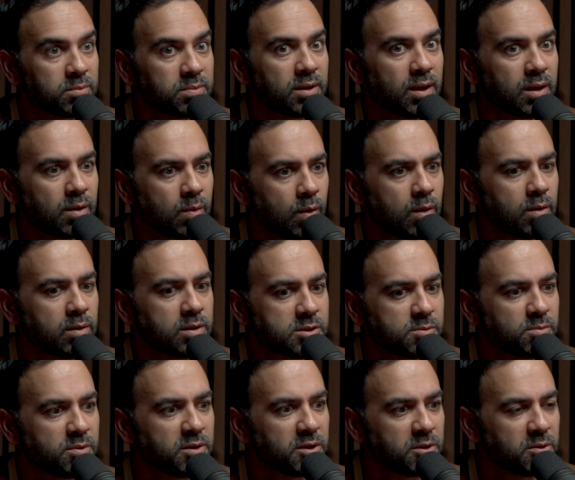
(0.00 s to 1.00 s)
be like, "Whoa, that's
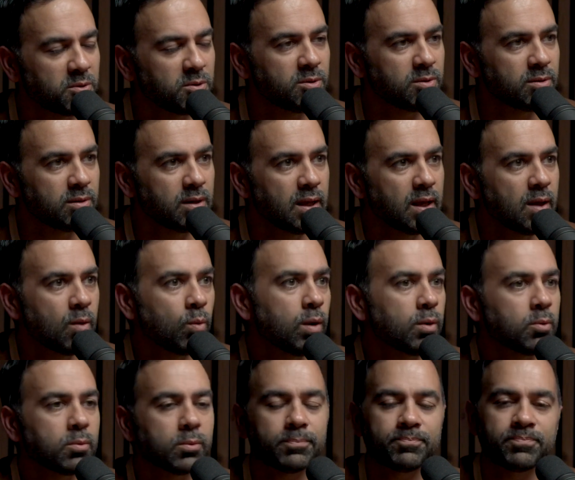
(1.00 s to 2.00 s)
pretty cool."
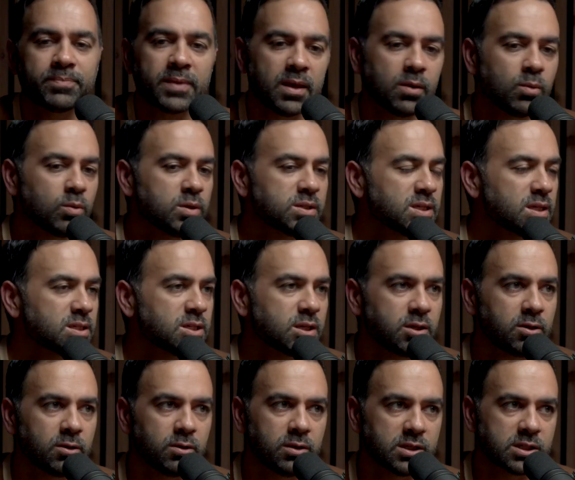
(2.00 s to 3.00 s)
We're we're such a
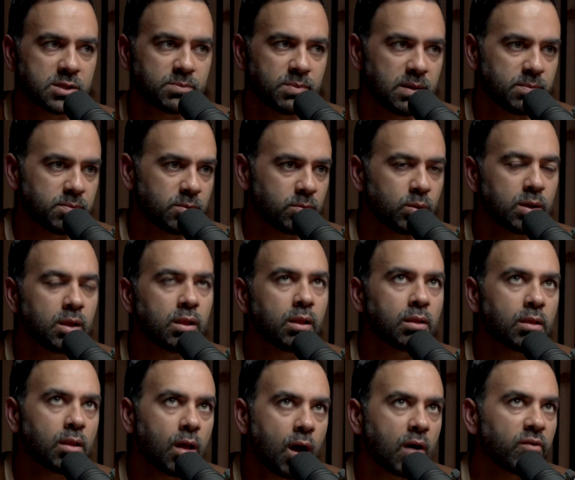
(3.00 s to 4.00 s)
curious people. We
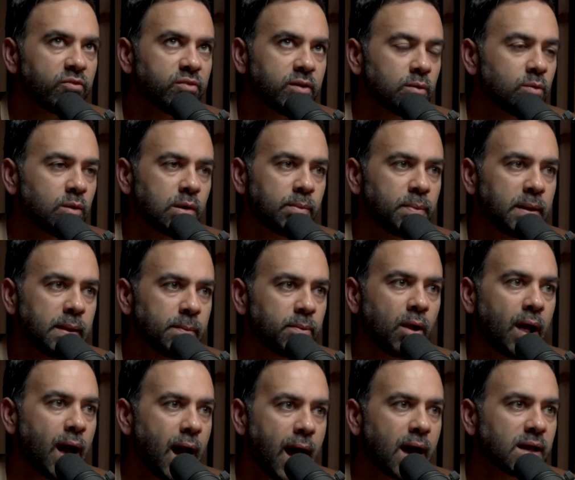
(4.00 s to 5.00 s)
love it when
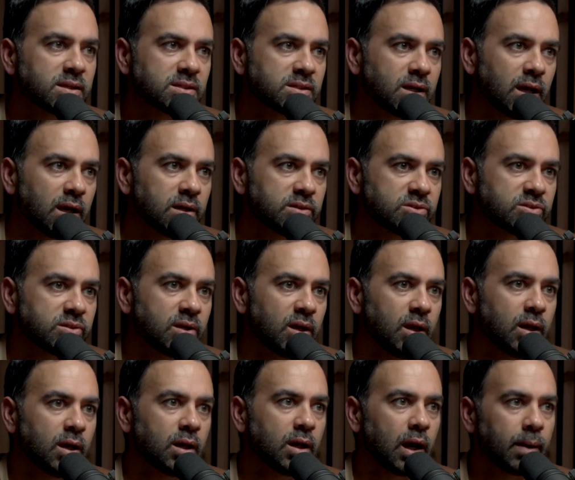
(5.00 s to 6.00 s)
people ask us
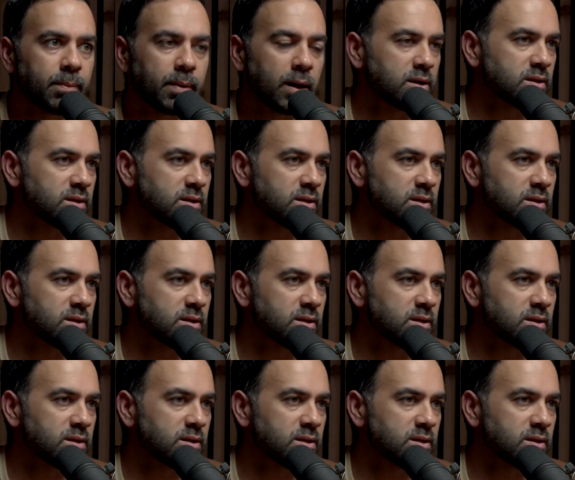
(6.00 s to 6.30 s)
about